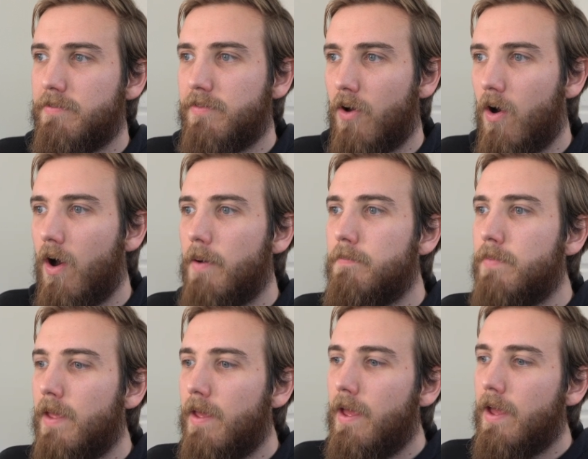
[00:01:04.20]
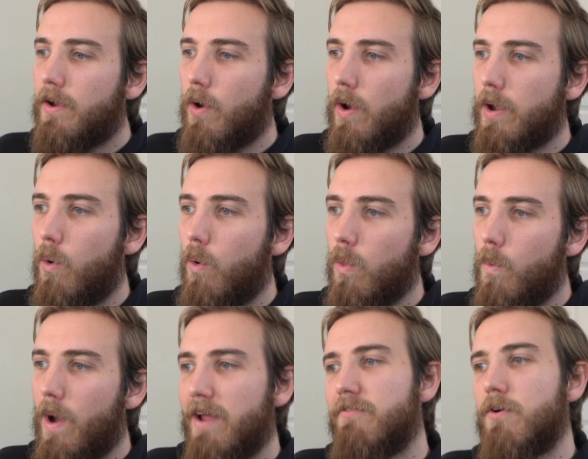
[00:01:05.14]
time, going all the
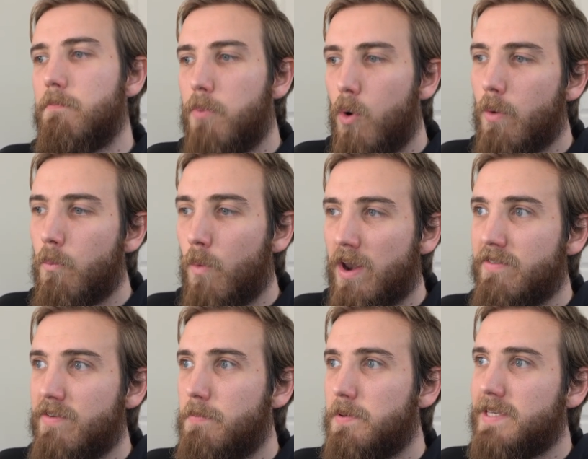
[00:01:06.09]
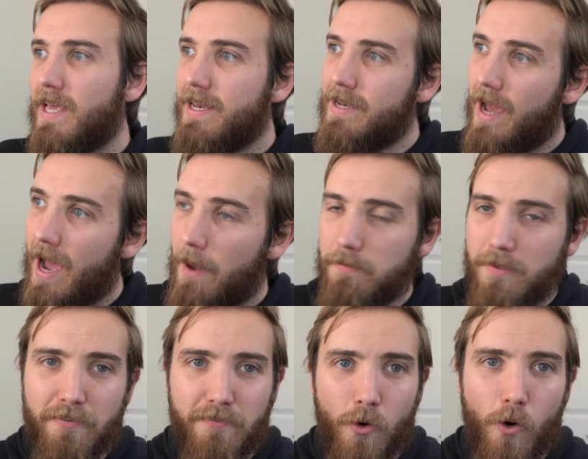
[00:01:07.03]
way from 0.1% up to
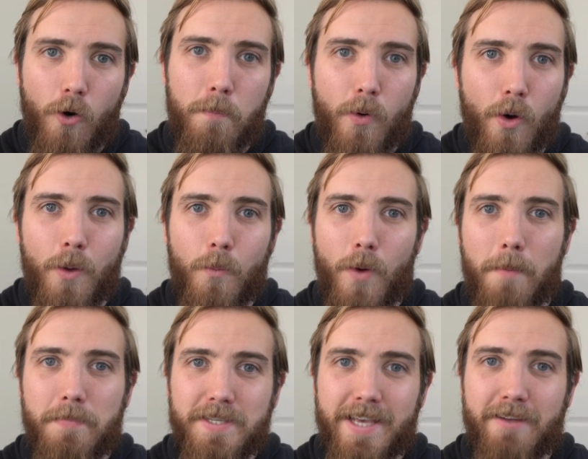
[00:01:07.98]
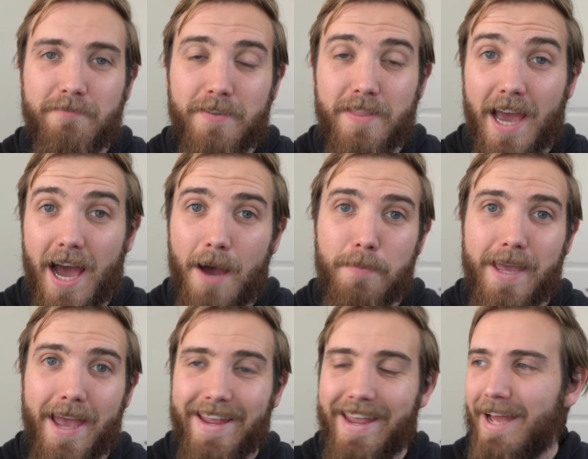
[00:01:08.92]
4.1% for the
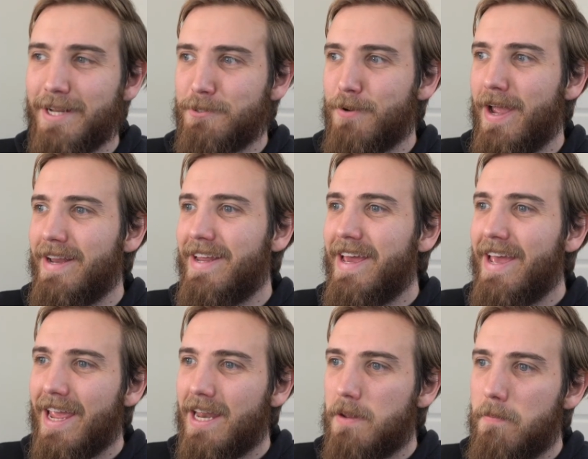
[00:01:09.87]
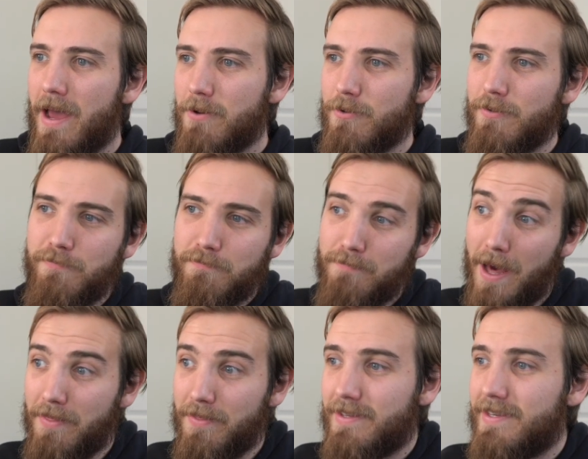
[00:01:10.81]
RBA cash rate in a matter of
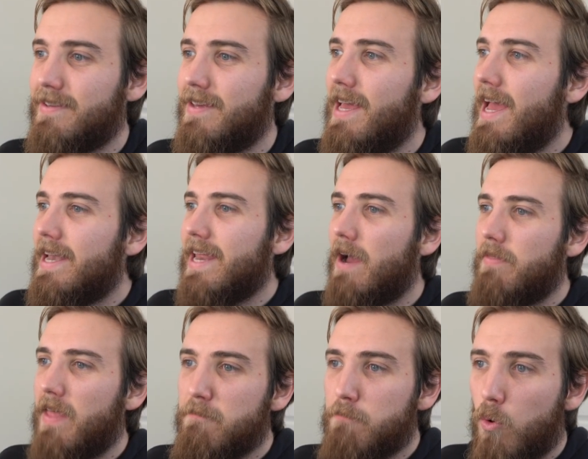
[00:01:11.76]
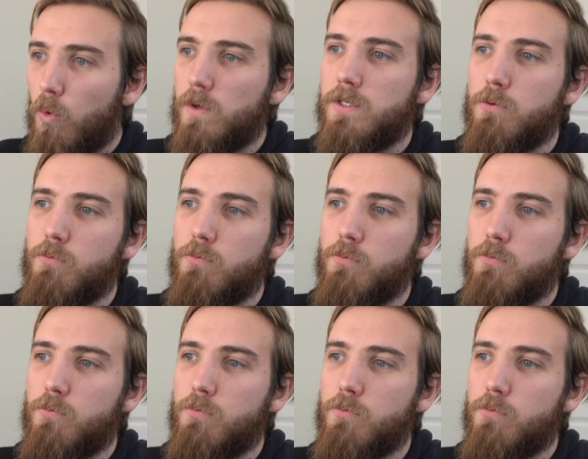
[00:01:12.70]
months. Now, they've paused the